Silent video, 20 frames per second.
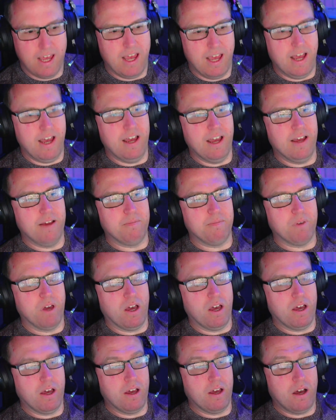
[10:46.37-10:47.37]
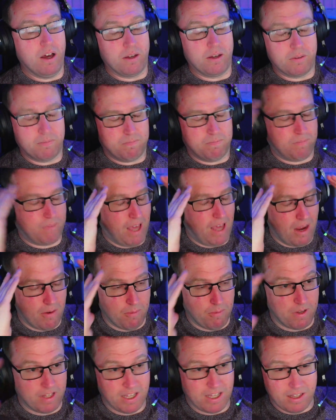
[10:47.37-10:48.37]
I can't
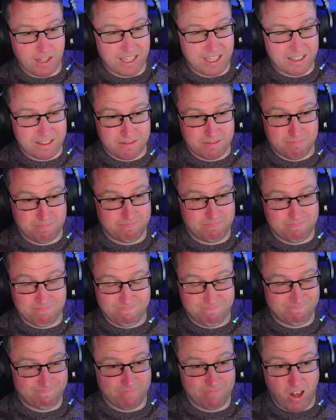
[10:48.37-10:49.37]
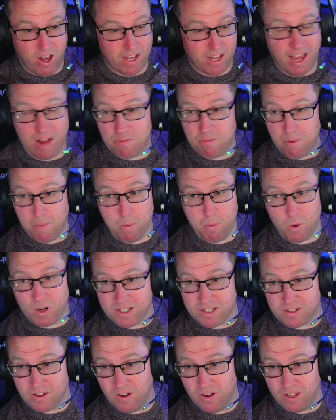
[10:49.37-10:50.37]
remember what
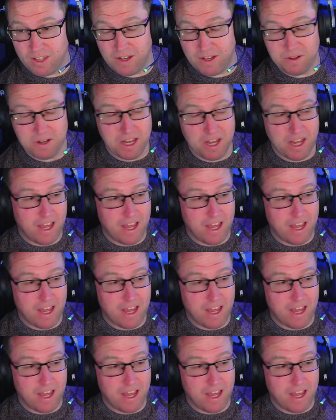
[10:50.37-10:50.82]
it's called now.